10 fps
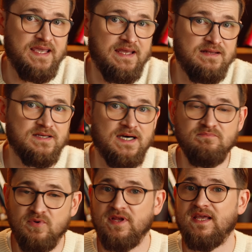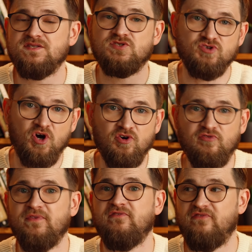and I'm putting a strong
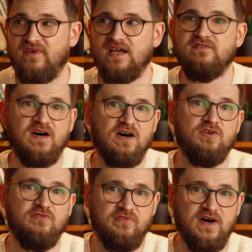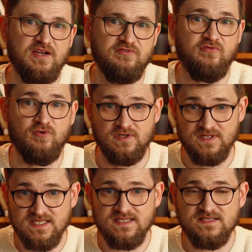5 out of 5 for
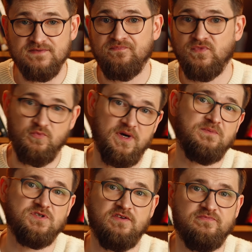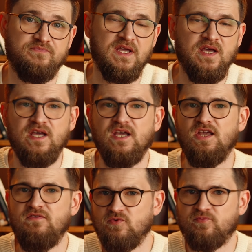this to Pipedrive.
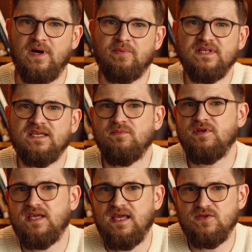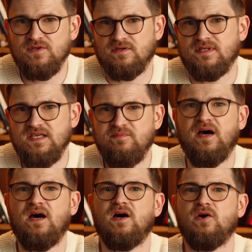If you properly communicate to your team
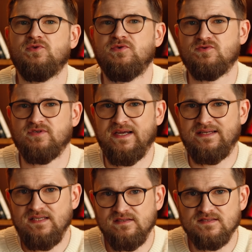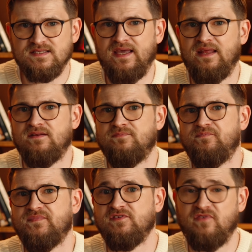how to track deals and
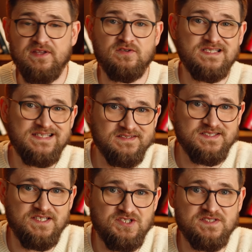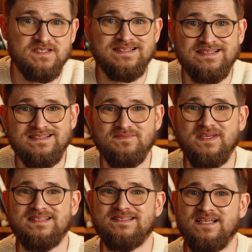define your sales stages, the system
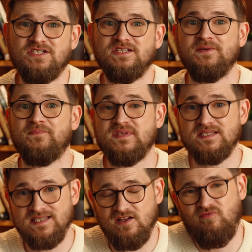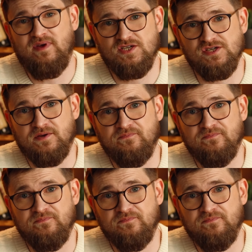is essentially self-managing.